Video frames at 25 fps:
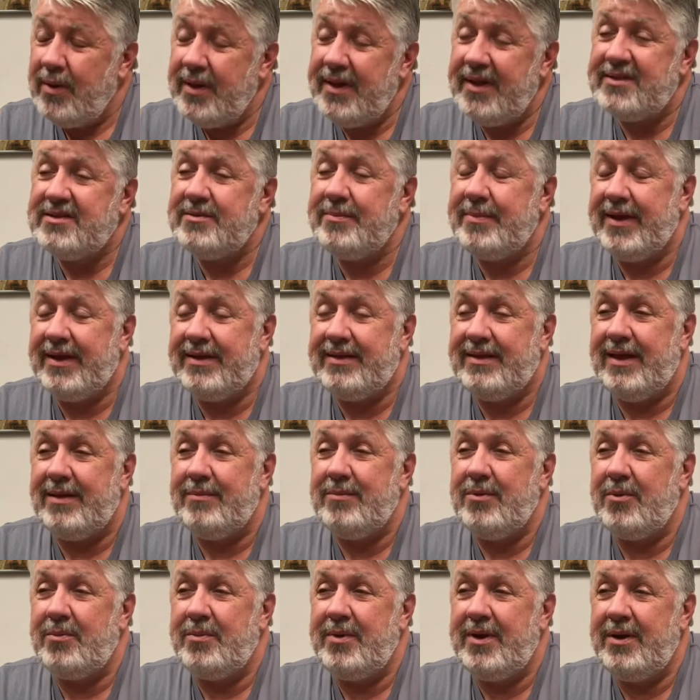Well, that's a big thing,
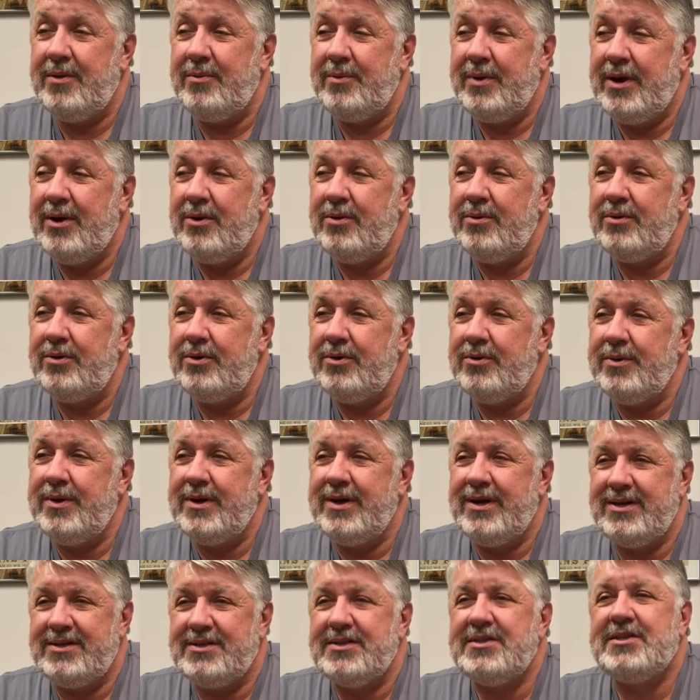but we don't do
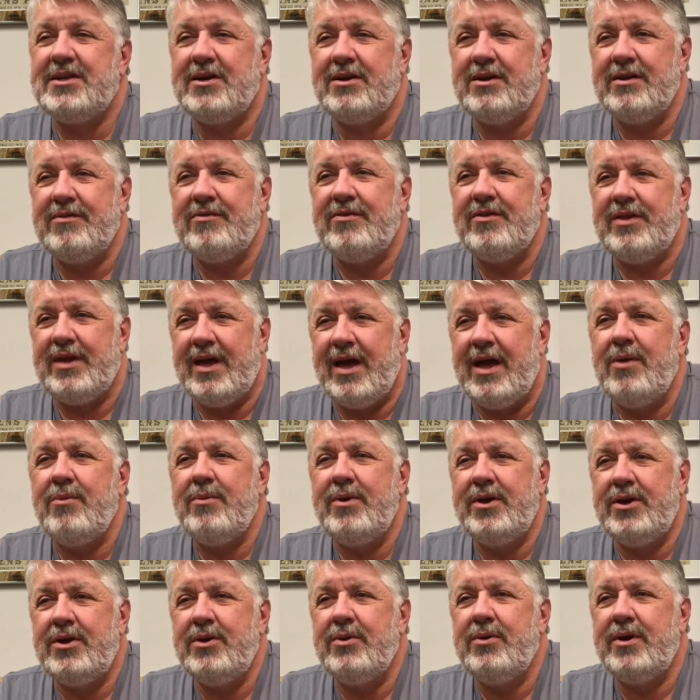it necessarily for that.
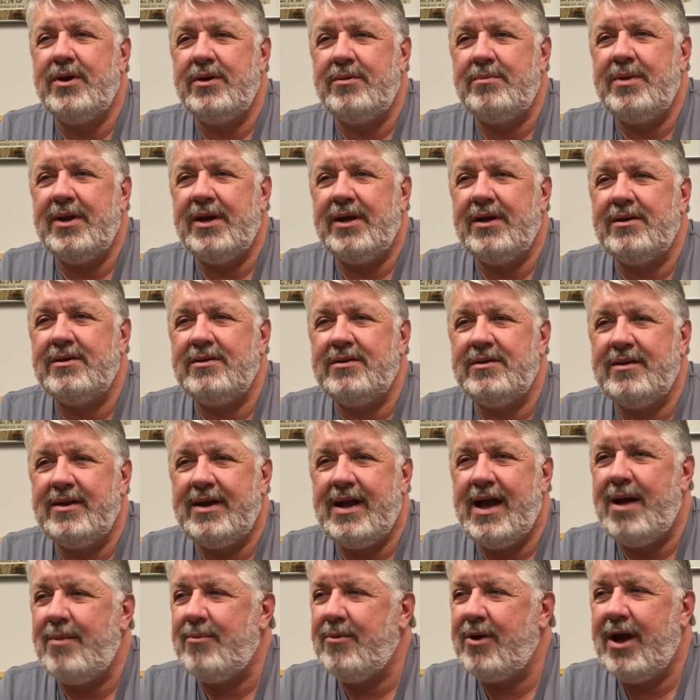We do it because of the
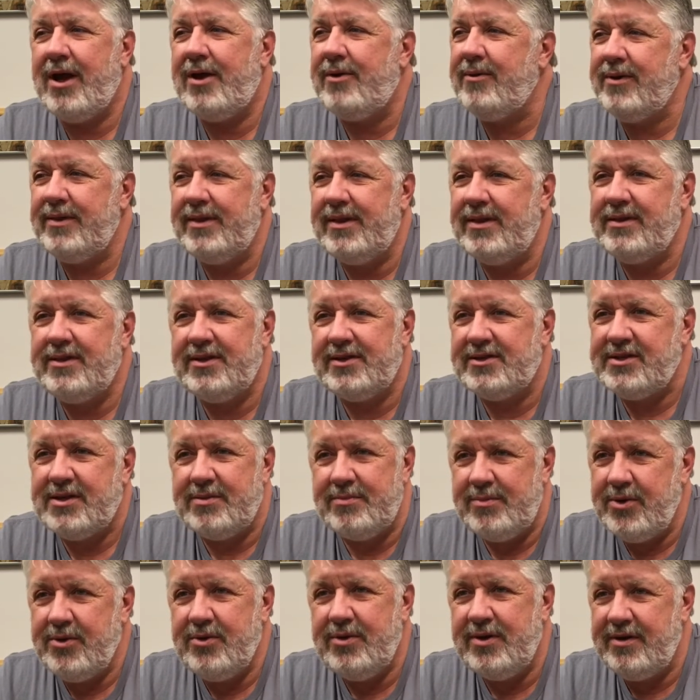camaraderie that this
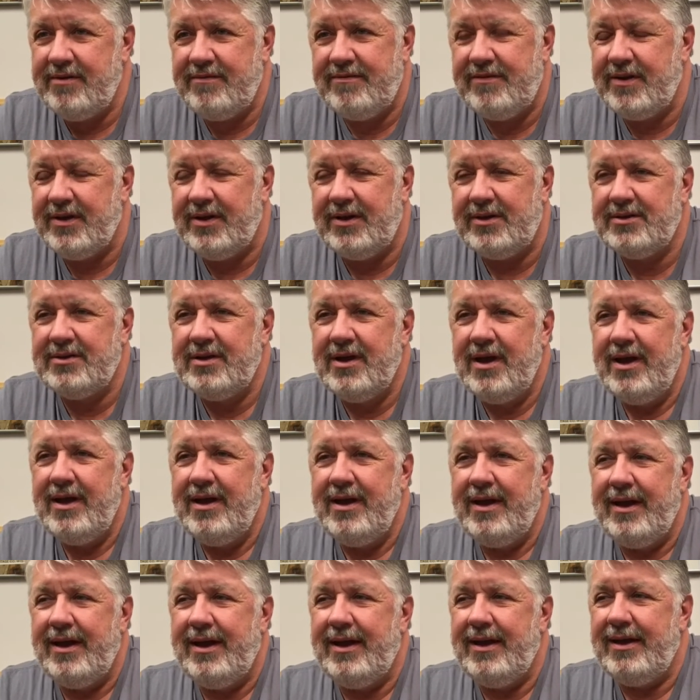community feels.
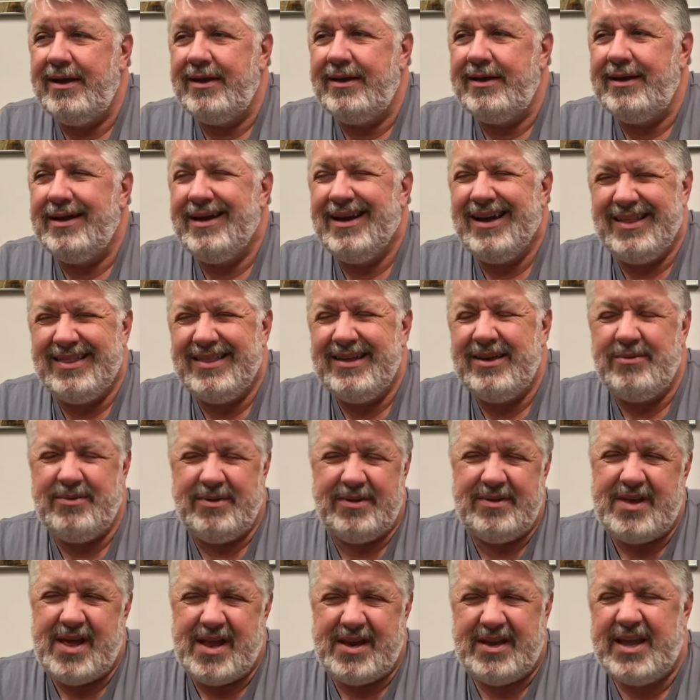And I think
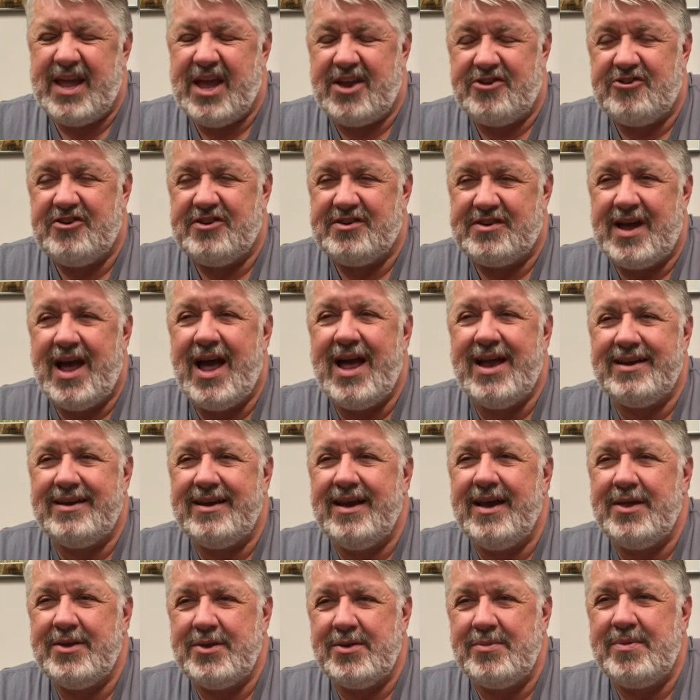that catches on to
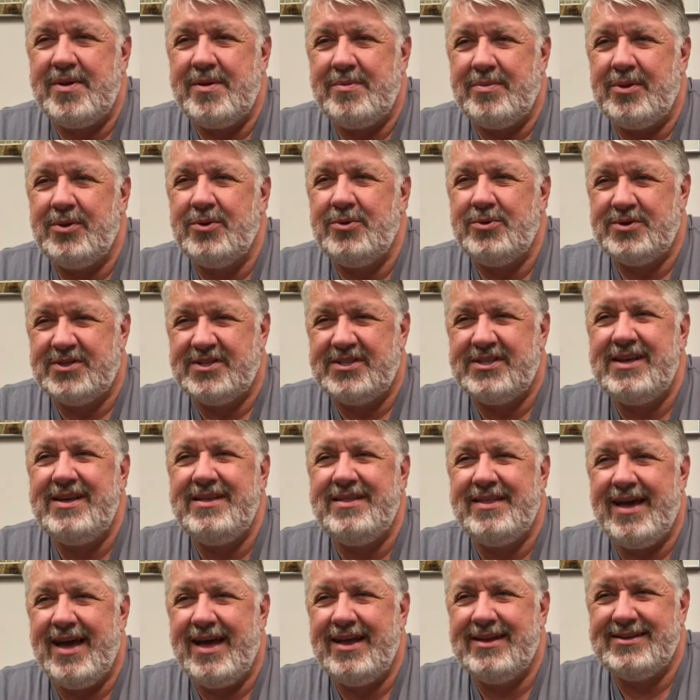other people who see
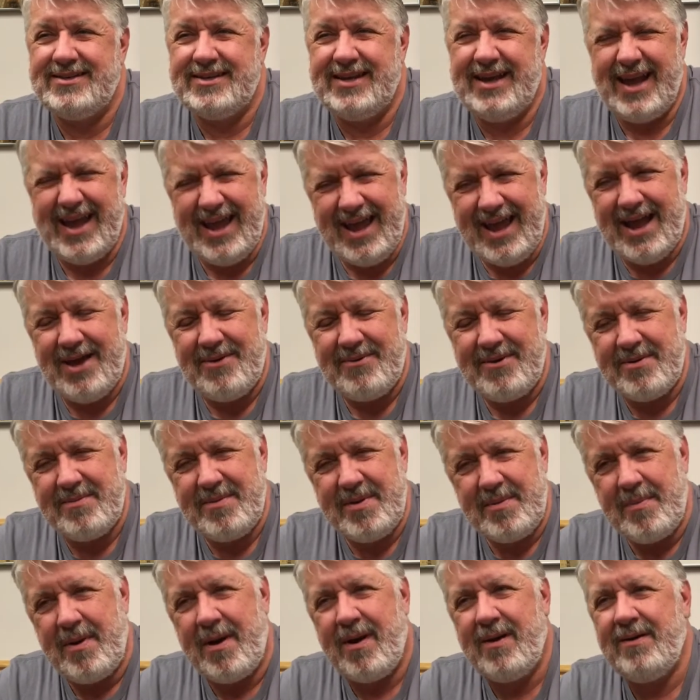that and say, hey, I want to
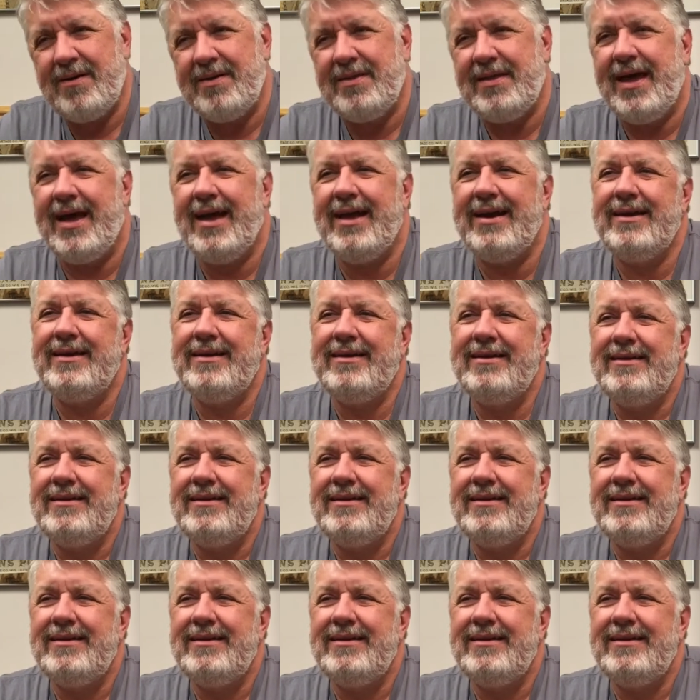be part of that.